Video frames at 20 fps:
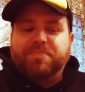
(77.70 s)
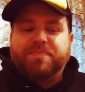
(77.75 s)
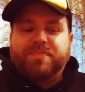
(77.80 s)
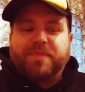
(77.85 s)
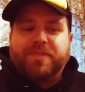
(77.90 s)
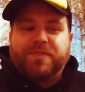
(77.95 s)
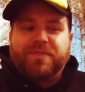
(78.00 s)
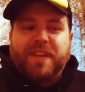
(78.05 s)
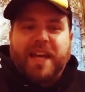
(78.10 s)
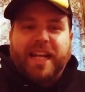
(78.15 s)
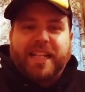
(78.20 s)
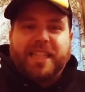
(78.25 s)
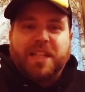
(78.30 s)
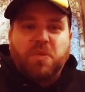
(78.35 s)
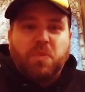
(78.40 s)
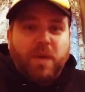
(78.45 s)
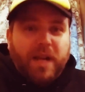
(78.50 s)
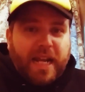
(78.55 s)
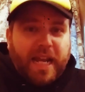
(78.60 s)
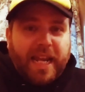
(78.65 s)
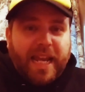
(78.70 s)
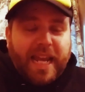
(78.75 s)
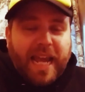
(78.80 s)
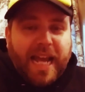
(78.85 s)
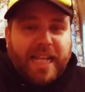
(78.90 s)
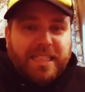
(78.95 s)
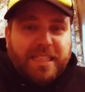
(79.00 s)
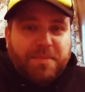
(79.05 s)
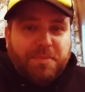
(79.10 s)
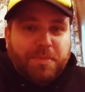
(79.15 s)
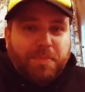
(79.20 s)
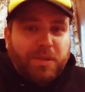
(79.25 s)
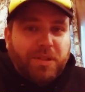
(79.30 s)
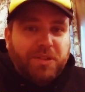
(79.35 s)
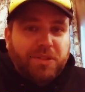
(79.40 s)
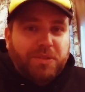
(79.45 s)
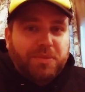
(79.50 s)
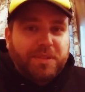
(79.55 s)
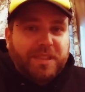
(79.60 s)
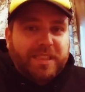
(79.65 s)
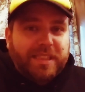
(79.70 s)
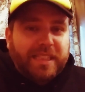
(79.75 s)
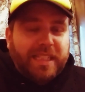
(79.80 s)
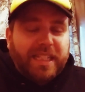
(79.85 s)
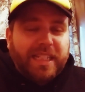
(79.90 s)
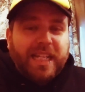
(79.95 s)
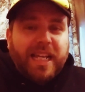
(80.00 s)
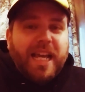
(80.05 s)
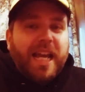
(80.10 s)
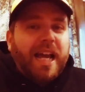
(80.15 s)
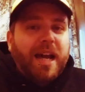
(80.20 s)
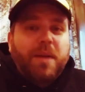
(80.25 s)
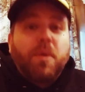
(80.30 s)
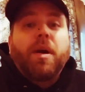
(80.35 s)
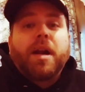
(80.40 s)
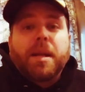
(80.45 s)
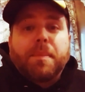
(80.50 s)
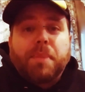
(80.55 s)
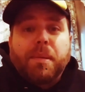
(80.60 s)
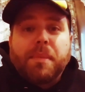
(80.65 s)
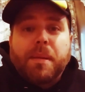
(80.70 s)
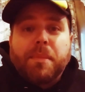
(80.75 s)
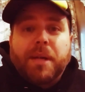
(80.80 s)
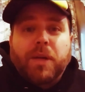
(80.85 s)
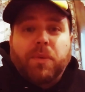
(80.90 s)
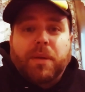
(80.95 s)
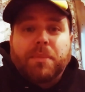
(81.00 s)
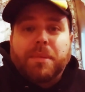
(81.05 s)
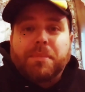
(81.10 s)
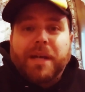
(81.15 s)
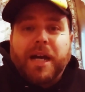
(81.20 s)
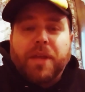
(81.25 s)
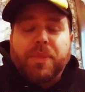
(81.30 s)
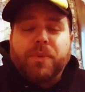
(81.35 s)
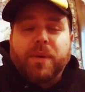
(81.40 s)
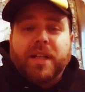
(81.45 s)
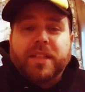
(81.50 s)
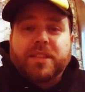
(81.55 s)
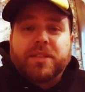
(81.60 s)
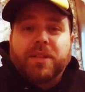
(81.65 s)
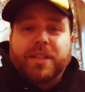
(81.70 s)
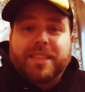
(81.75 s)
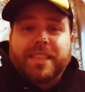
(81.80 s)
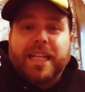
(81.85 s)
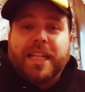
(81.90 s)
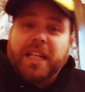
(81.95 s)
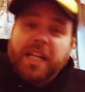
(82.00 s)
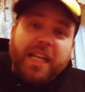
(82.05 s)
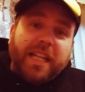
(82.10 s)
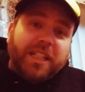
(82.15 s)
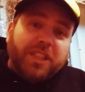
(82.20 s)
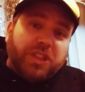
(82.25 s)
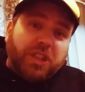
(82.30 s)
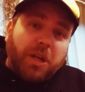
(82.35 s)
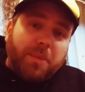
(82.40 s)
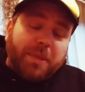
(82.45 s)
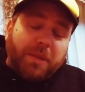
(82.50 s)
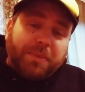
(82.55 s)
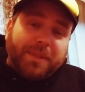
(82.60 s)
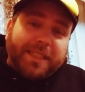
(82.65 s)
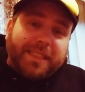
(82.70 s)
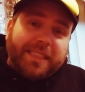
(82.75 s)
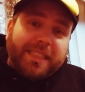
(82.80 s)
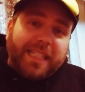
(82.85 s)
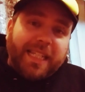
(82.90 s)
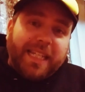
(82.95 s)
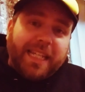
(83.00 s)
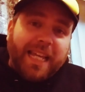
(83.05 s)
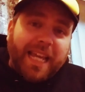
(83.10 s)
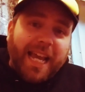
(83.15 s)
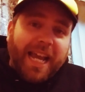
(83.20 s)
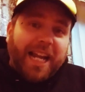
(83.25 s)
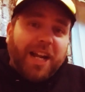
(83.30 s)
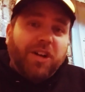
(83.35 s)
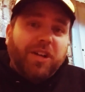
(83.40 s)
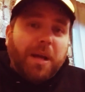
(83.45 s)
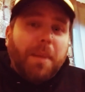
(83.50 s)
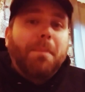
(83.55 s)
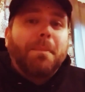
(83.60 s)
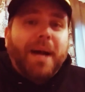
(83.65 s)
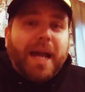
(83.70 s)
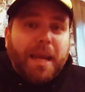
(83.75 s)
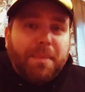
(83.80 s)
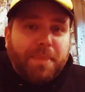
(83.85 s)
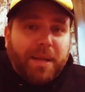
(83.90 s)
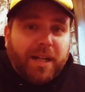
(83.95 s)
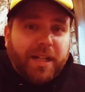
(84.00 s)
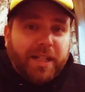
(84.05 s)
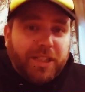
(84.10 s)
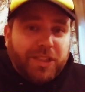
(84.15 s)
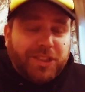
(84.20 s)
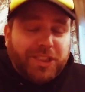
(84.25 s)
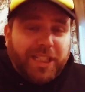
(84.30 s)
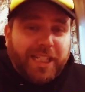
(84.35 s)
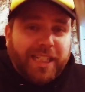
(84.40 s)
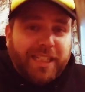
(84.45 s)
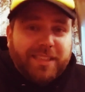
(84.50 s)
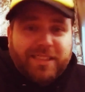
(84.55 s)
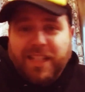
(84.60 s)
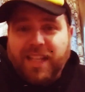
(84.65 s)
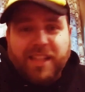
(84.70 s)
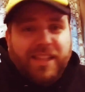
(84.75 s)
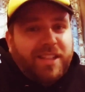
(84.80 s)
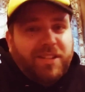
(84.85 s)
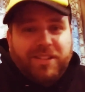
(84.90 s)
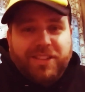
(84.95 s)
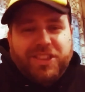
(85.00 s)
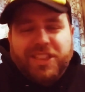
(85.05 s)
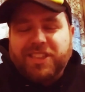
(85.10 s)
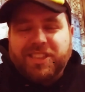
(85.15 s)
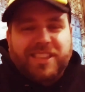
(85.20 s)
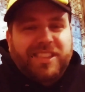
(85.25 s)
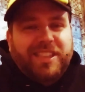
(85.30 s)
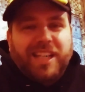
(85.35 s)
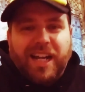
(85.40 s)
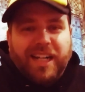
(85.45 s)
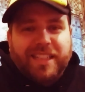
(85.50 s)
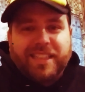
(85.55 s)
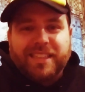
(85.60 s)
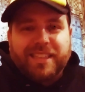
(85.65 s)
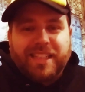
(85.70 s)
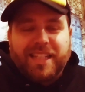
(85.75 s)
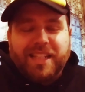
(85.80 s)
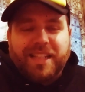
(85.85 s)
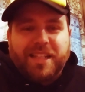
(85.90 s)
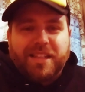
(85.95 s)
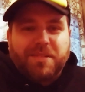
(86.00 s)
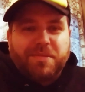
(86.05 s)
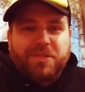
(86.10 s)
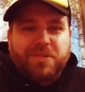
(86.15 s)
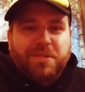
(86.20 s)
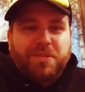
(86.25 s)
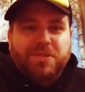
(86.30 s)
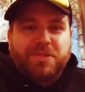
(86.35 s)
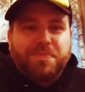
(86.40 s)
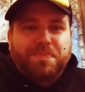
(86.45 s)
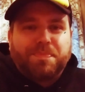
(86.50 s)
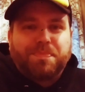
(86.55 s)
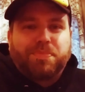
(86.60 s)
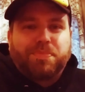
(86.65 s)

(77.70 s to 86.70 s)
fact that when I asked him to produce a receipt, I wanted to put my money where my mouth was. So I said, show me a receipt and I'll come buy a pair of your jeans. Their jeans sucked. They those